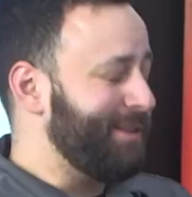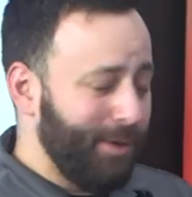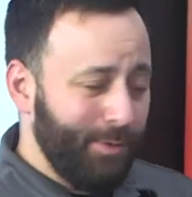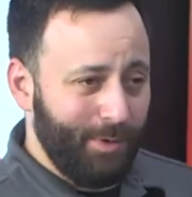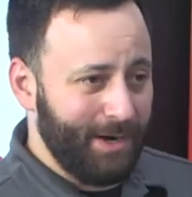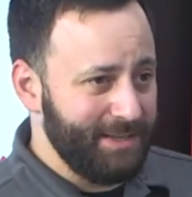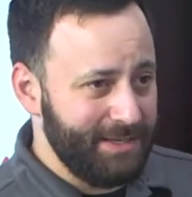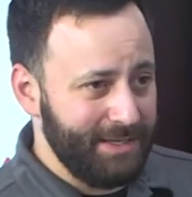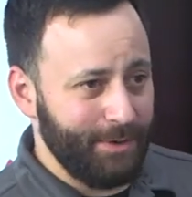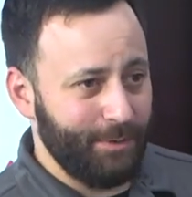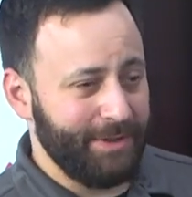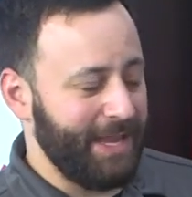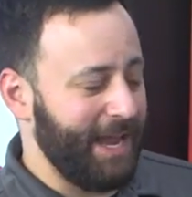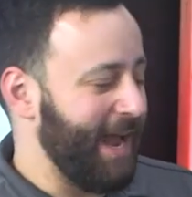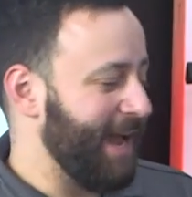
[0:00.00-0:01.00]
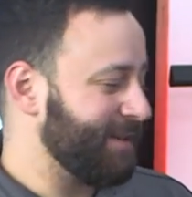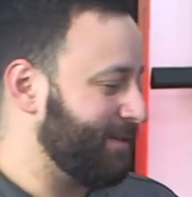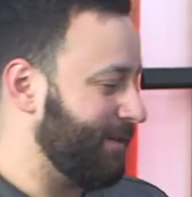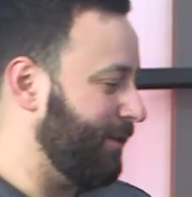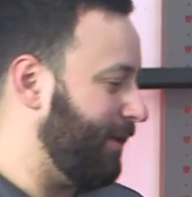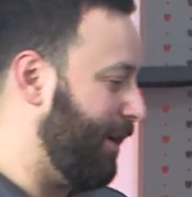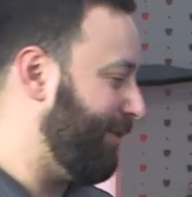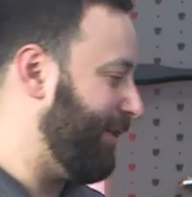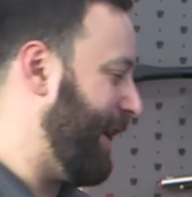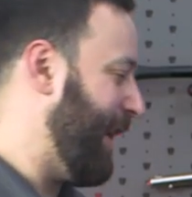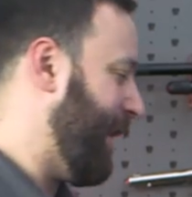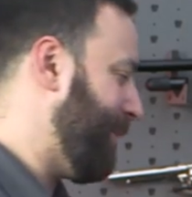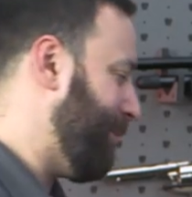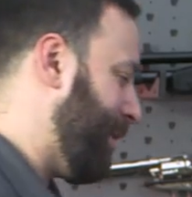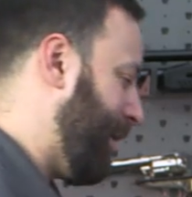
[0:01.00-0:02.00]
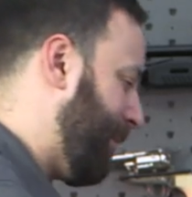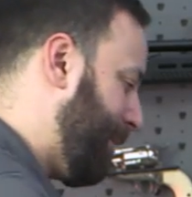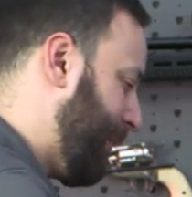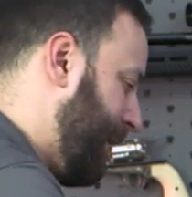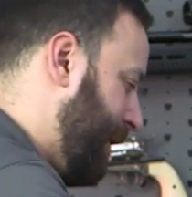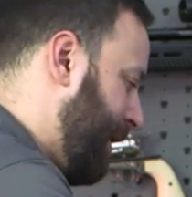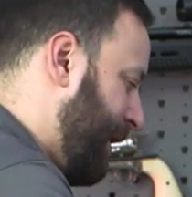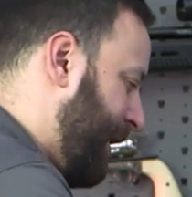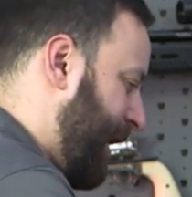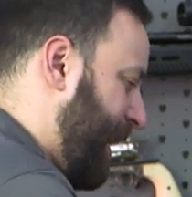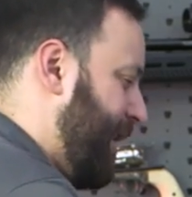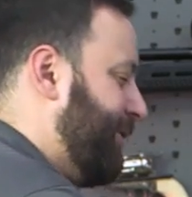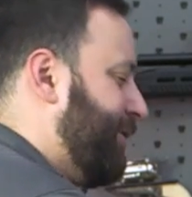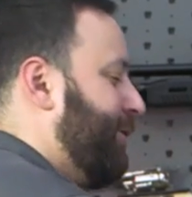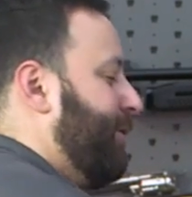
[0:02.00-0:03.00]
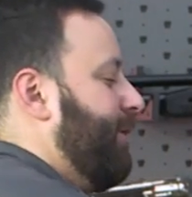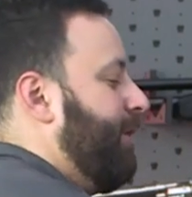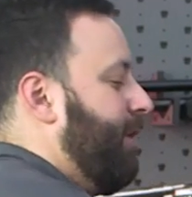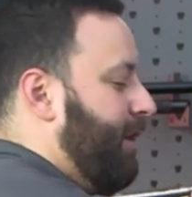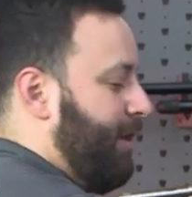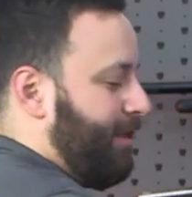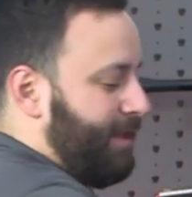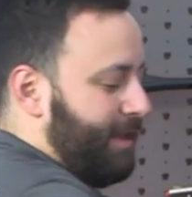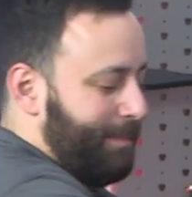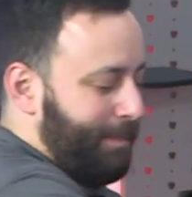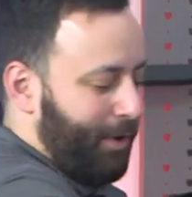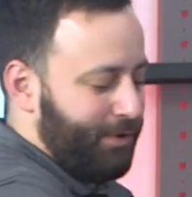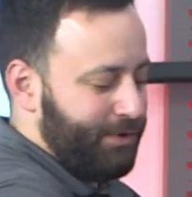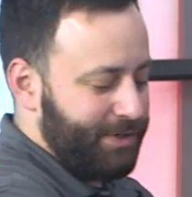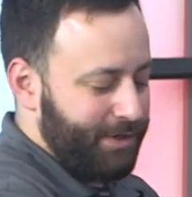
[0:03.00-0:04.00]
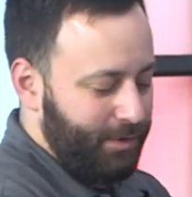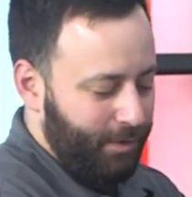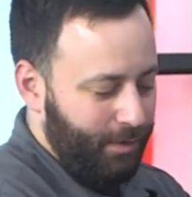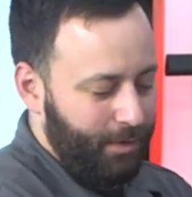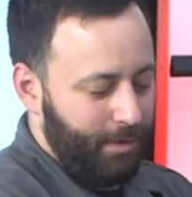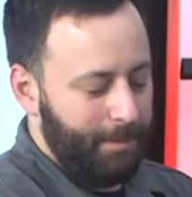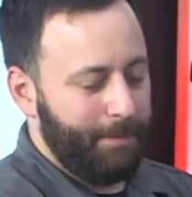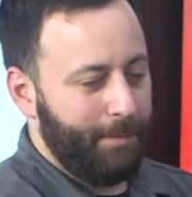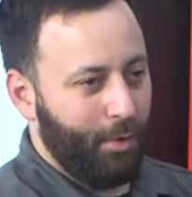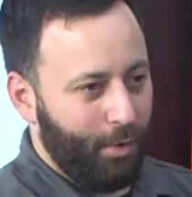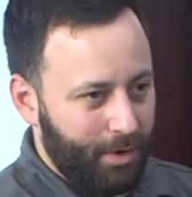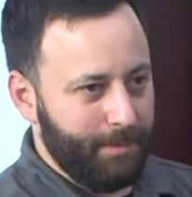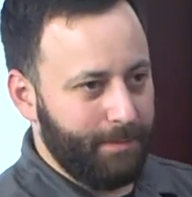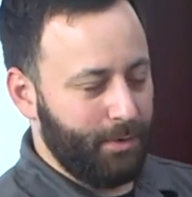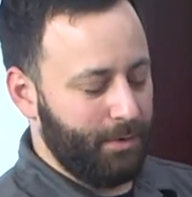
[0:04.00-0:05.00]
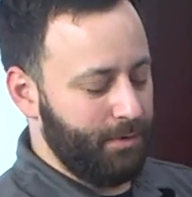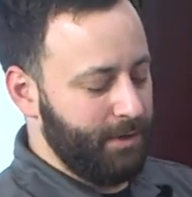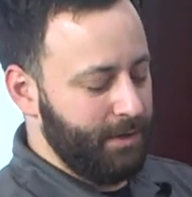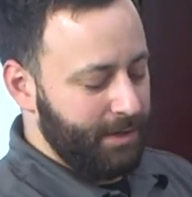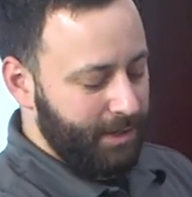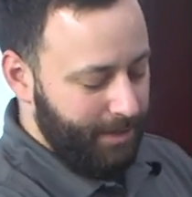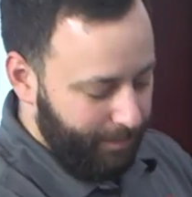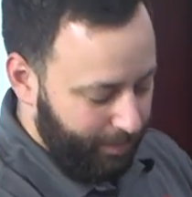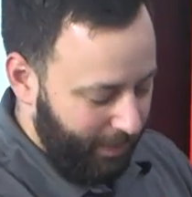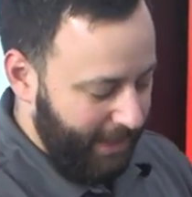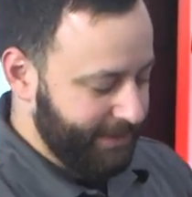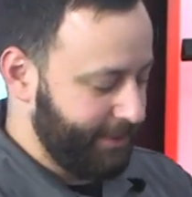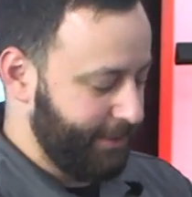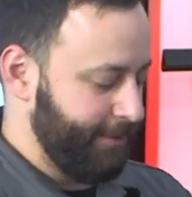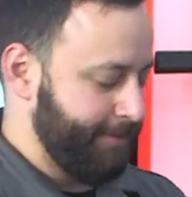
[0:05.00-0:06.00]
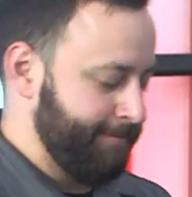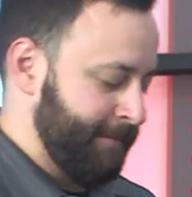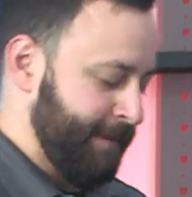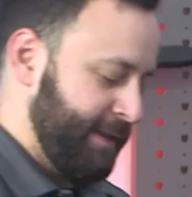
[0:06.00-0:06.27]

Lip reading: You don't want to deal with the hassle of a hand pump. Enter the personal portable compressor.